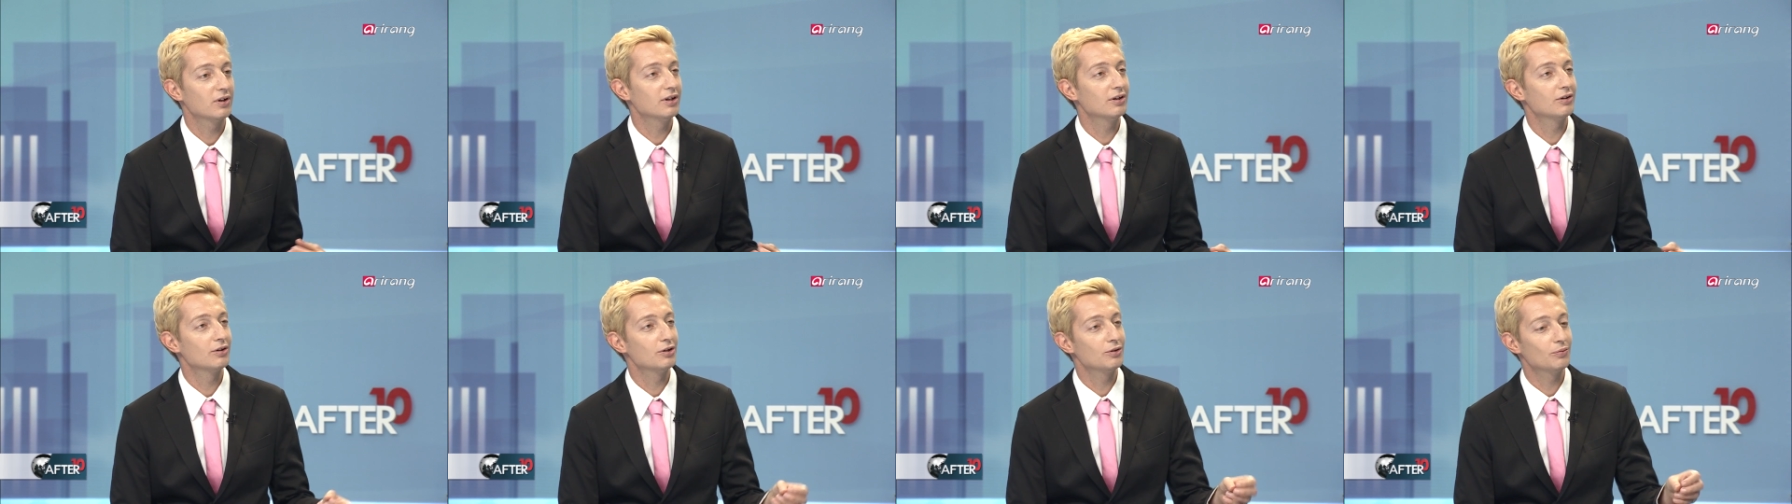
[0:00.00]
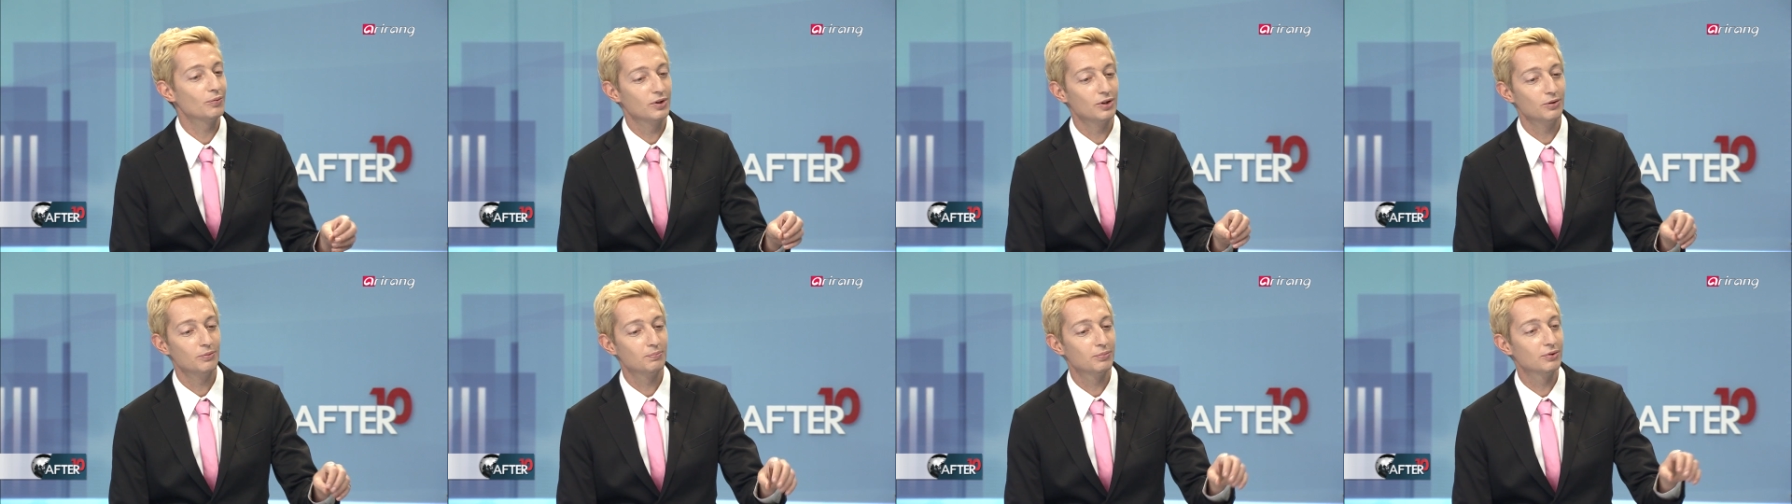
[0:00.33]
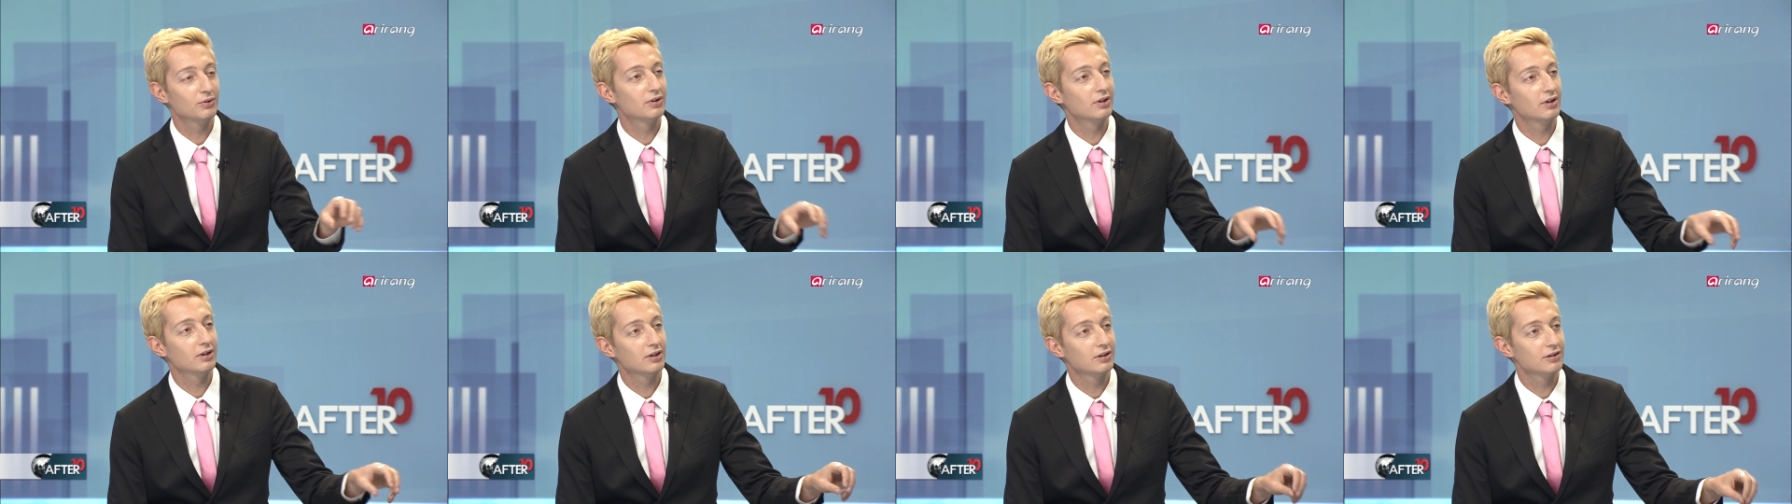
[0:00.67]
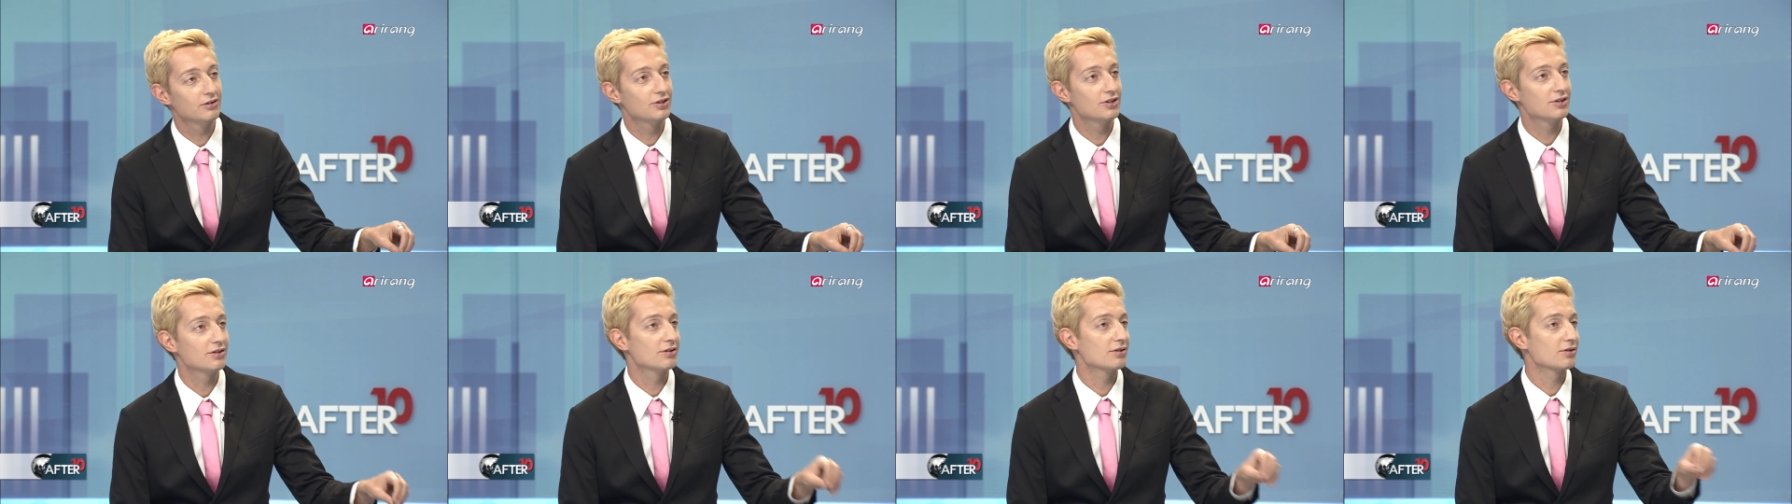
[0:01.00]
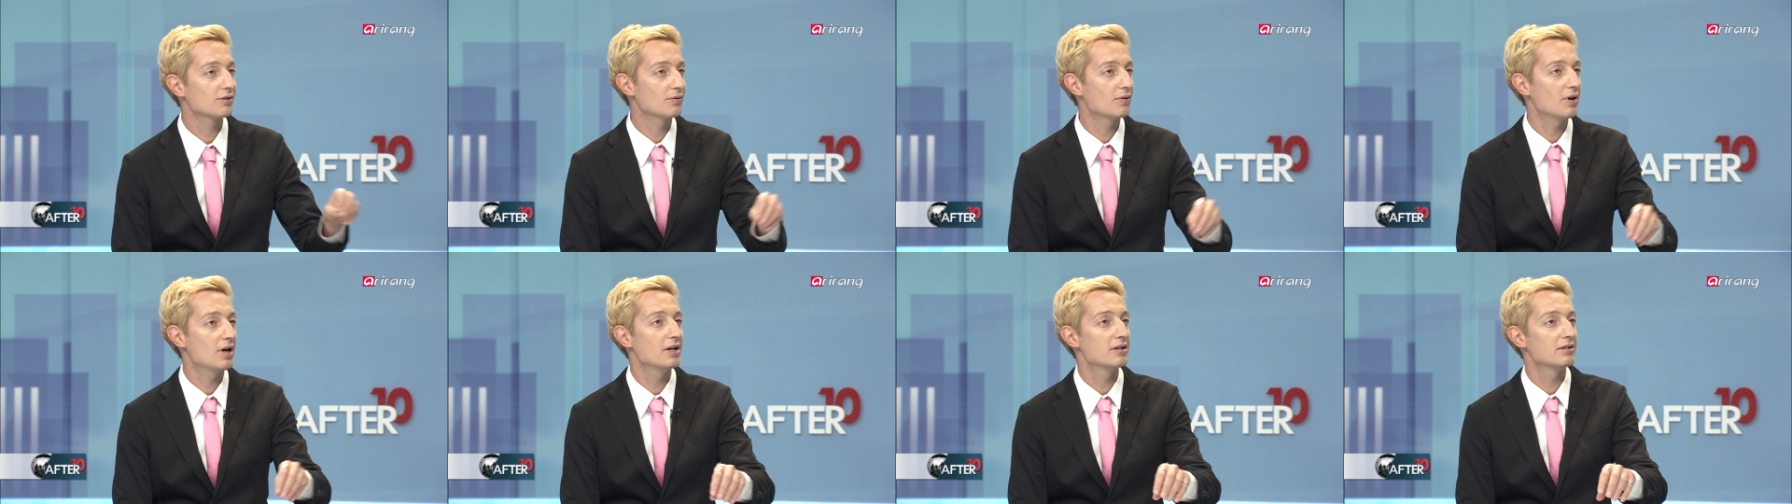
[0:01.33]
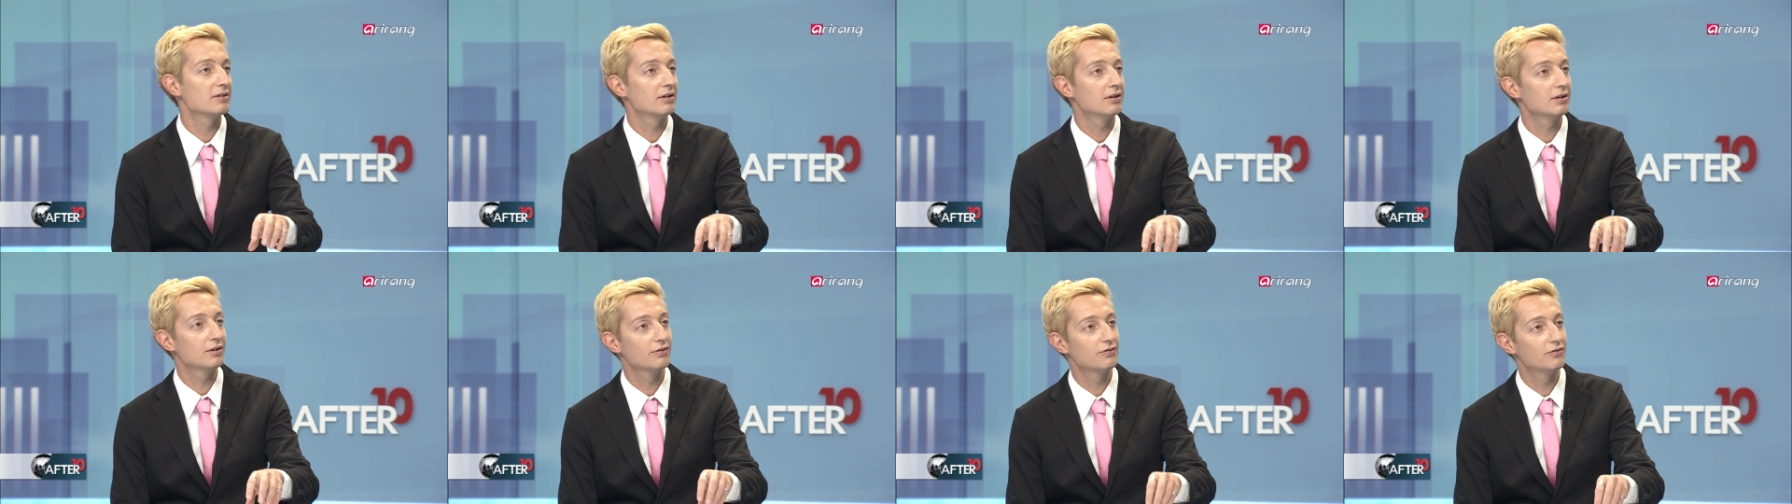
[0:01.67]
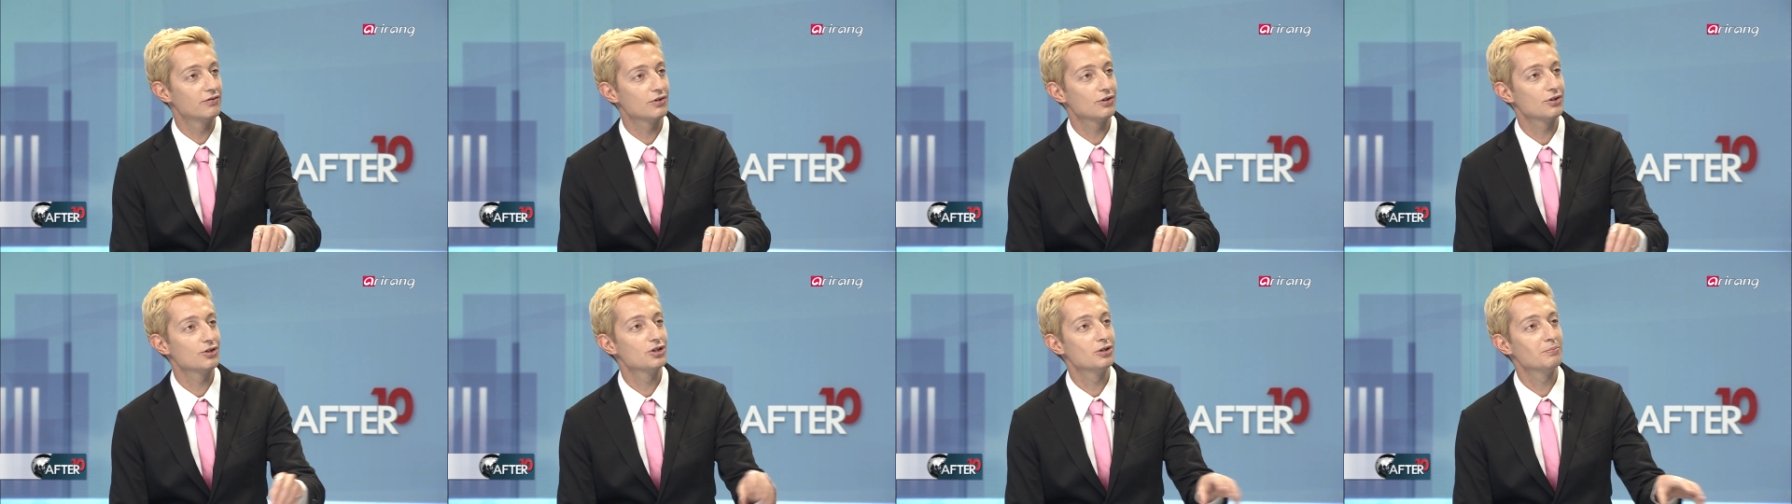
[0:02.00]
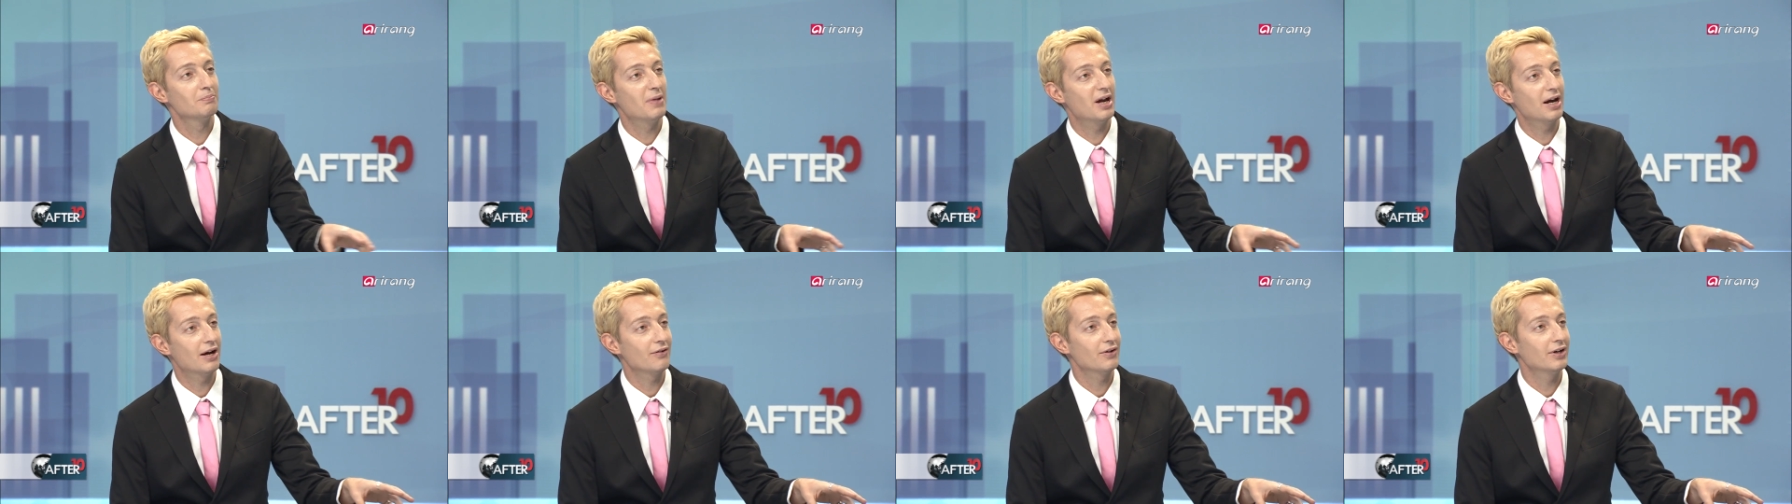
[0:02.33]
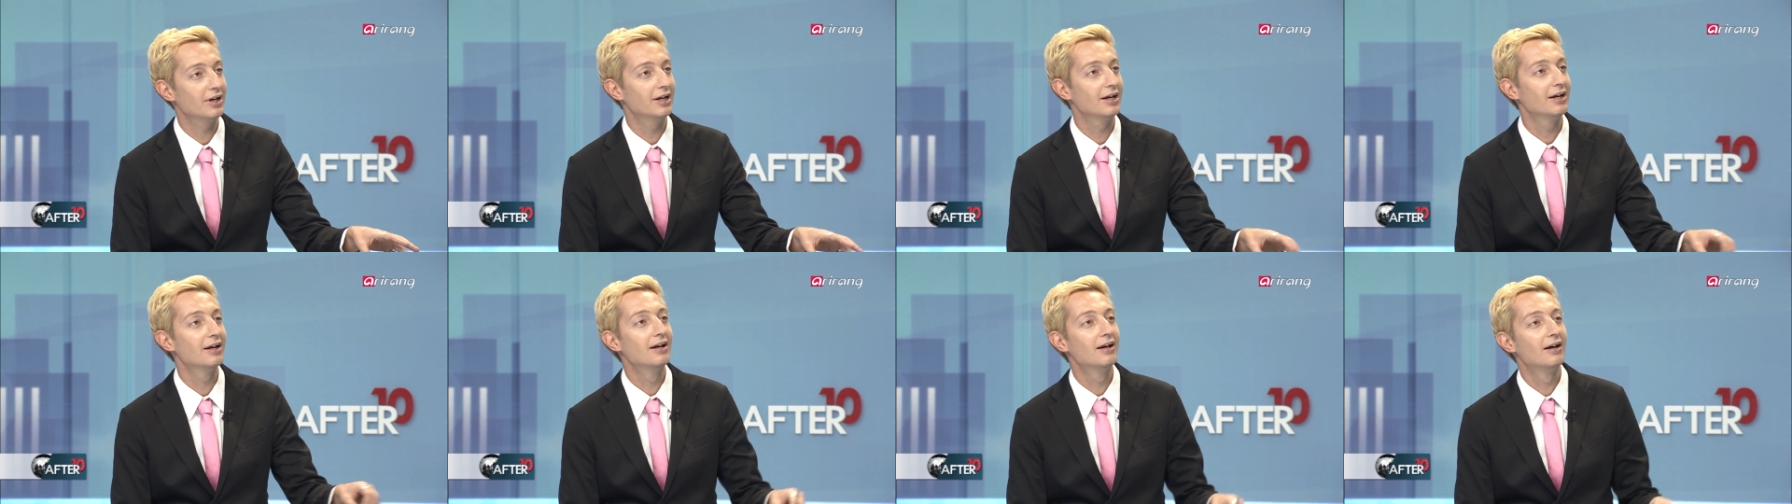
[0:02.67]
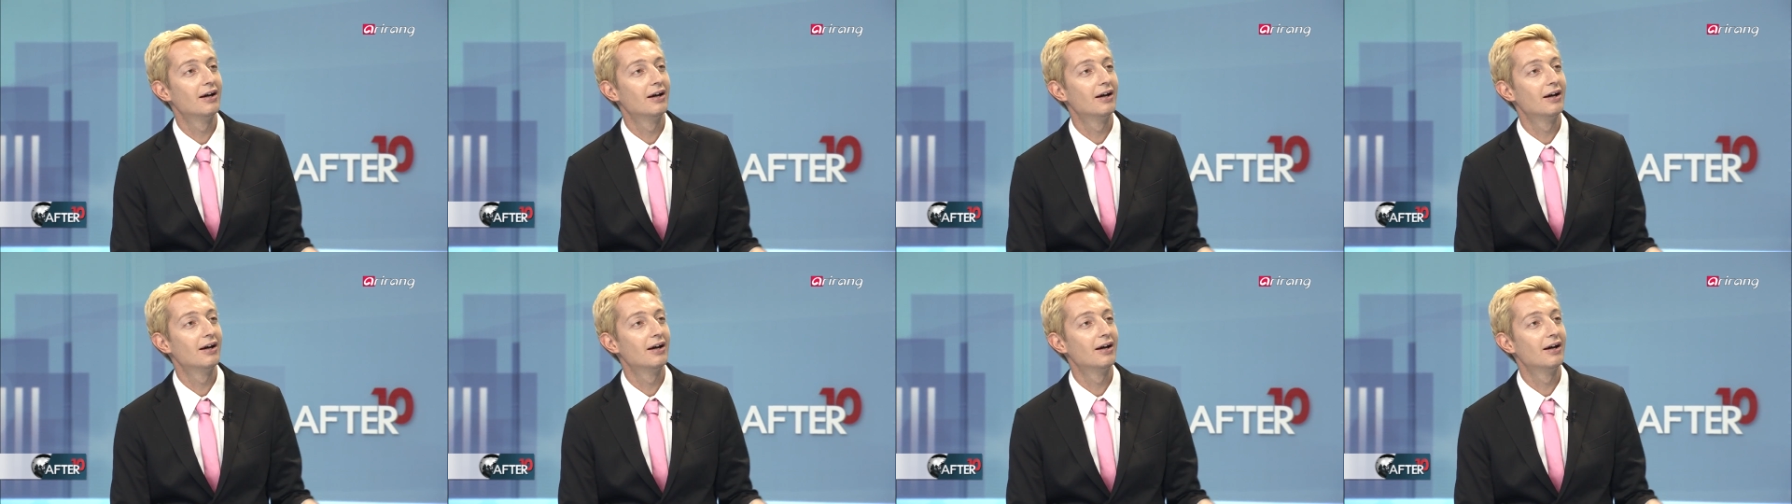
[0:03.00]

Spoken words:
you know, when you put a little Jesus Christ, a little Virgin Mary,